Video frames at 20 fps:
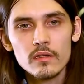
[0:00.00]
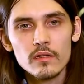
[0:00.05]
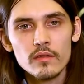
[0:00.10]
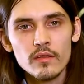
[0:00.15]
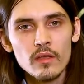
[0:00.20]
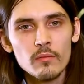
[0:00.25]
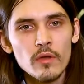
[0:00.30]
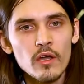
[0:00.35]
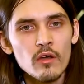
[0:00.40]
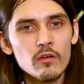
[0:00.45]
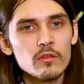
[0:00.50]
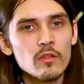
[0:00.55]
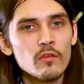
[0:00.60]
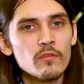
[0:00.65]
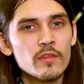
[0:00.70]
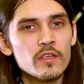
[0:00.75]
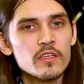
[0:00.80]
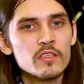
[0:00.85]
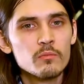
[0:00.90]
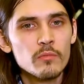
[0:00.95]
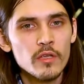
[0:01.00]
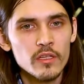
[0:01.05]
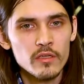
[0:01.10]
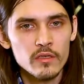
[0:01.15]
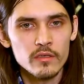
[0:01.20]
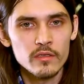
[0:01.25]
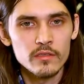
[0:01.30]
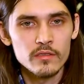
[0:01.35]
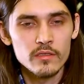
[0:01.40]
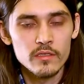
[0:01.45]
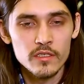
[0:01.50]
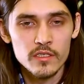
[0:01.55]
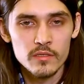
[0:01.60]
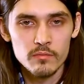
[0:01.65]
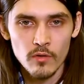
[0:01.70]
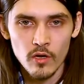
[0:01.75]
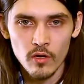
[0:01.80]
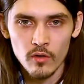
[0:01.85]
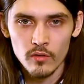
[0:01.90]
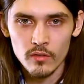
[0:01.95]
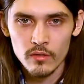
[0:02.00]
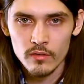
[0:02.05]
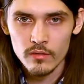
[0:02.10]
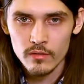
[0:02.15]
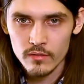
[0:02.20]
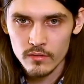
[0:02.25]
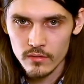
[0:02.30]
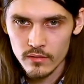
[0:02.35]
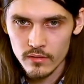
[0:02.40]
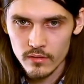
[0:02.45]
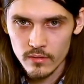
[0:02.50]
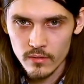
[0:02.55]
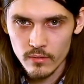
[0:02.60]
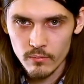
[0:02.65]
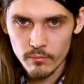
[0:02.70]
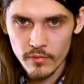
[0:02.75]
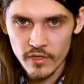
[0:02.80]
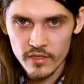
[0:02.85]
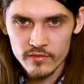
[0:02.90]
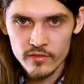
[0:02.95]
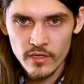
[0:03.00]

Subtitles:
The amount of these minerals is small, but